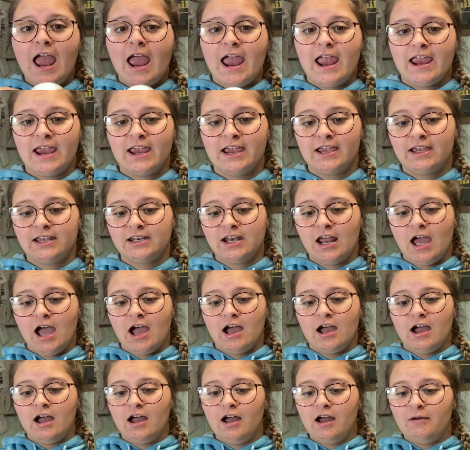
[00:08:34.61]
And
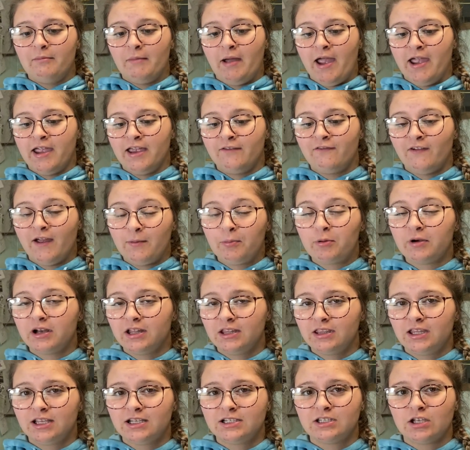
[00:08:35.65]
if I
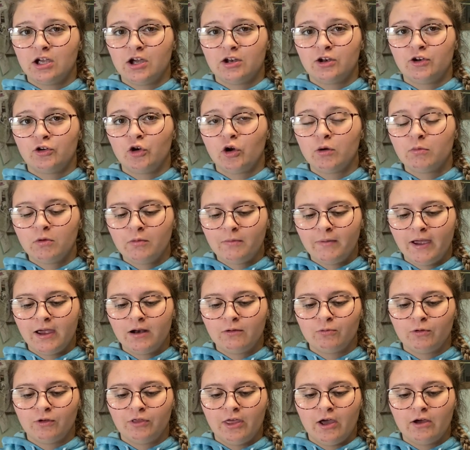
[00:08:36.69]
printed this on a normal
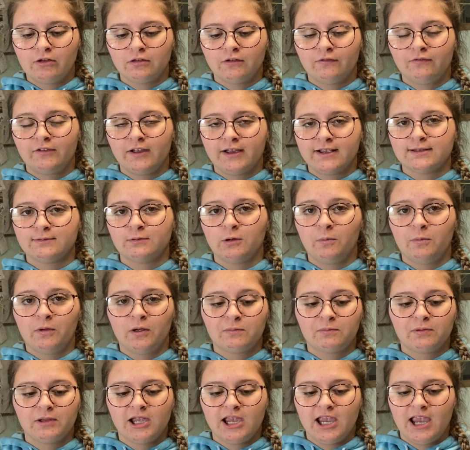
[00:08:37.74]
bed without the flexible
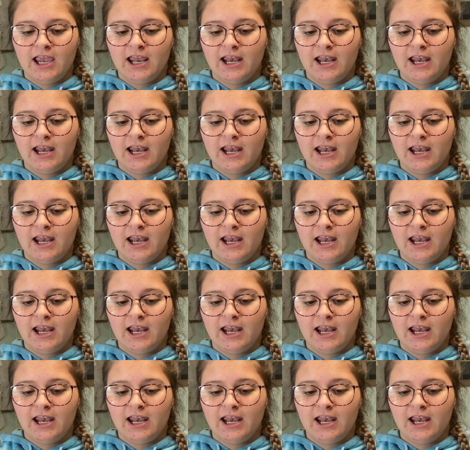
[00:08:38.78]
build plate